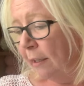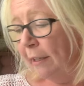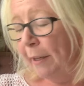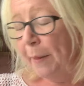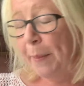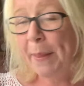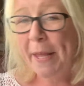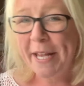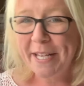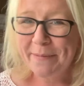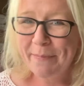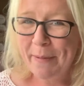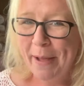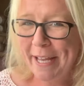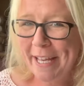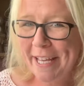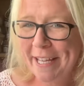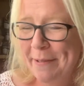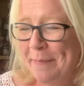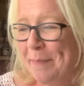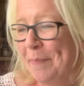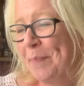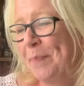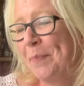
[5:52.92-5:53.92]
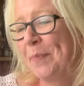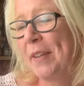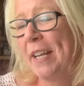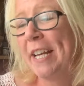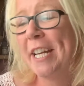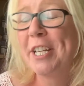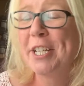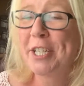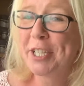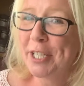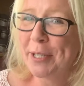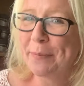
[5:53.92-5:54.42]
There's my
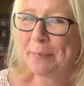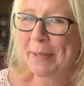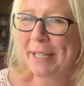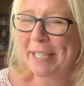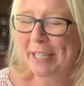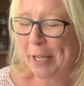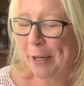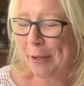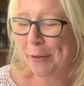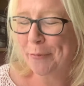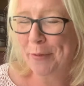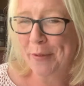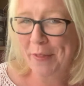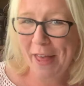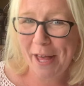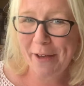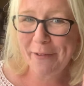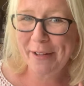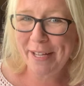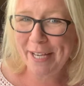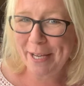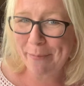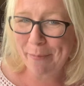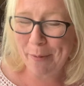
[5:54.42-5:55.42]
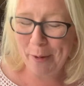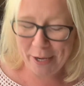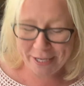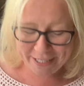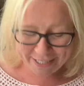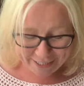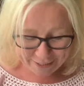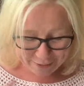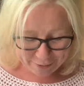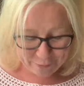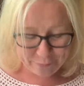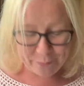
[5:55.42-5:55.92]
shipping note without any
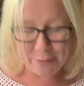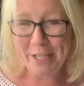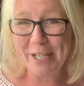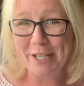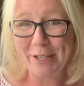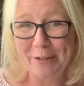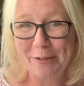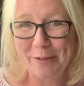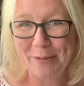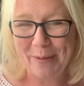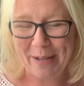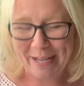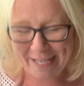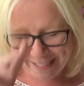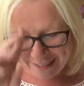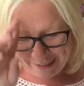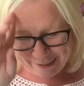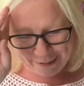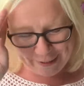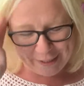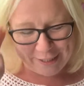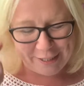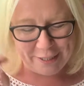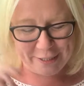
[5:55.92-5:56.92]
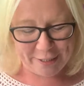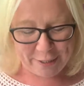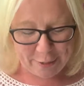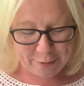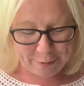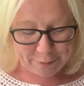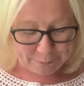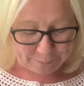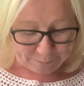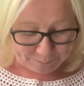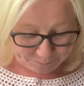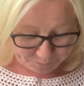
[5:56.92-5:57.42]
prices on, which is always good to know.